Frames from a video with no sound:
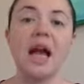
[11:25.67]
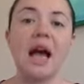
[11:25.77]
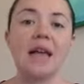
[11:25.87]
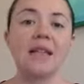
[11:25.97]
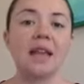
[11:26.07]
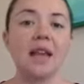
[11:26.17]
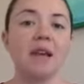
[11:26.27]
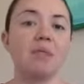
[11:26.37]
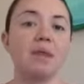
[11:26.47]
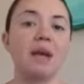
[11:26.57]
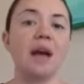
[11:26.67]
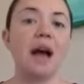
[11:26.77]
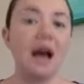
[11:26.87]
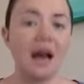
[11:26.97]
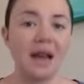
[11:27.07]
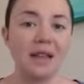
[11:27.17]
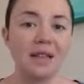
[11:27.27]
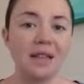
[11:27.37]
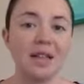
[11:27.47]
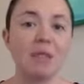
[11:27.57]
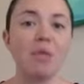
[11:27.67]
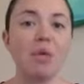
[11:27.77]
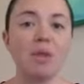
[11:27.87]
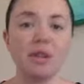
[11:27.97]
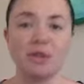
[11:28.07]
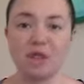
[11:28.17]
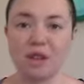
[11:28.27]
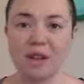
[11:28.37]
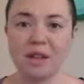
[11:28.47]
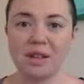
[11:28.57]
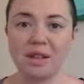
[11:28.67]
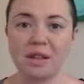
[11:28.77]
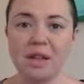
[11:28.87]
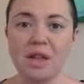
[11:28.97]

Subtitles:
as I can be kind in a moment of stress.